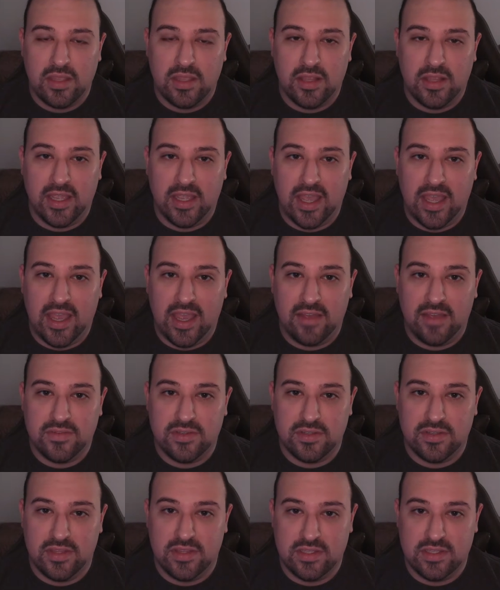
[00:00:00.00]
Like
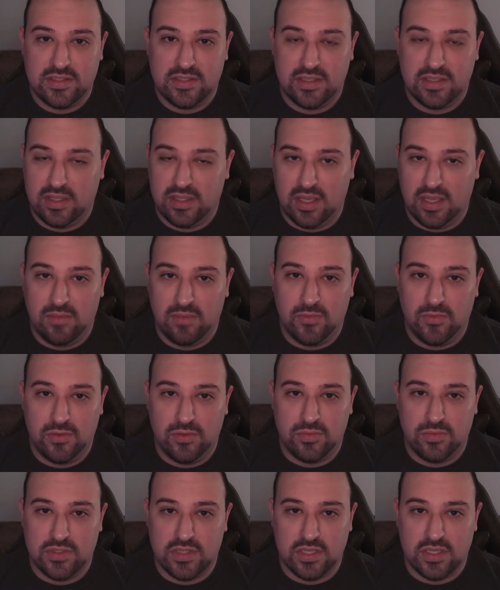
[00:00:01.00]
after this game
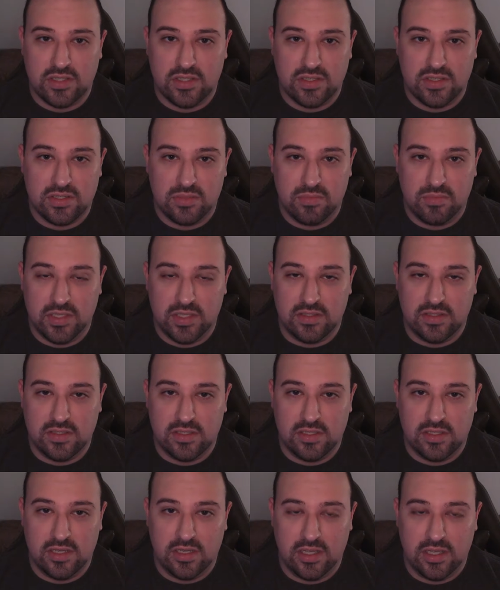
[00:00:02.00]
mode was like such a big
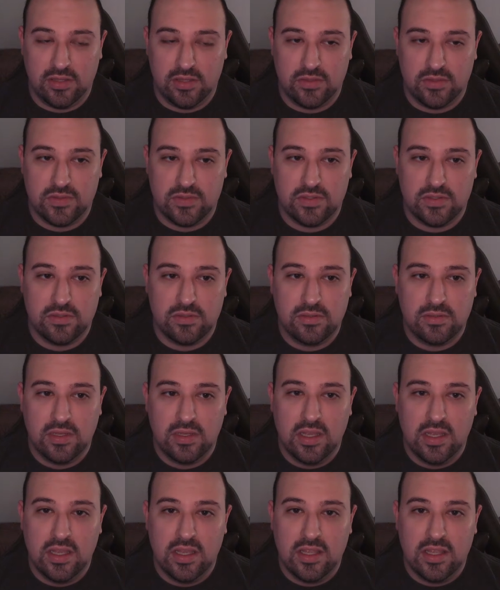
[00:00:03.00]
deal in Halo 2,